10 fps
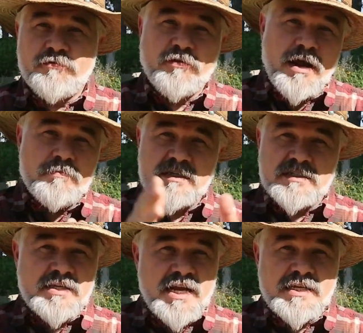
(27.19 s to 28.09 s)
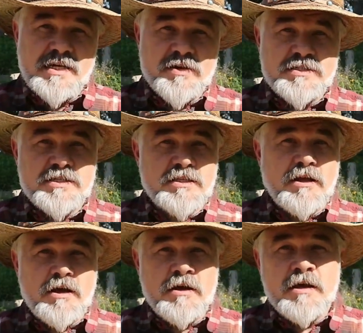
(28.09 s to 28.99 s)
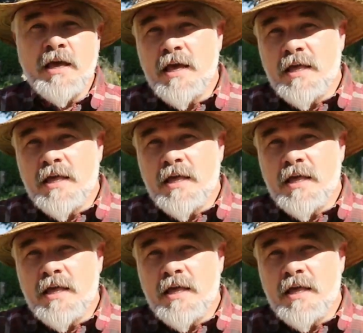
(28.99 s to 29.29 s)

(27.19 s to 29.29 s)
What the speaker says: frame is 19 inches long.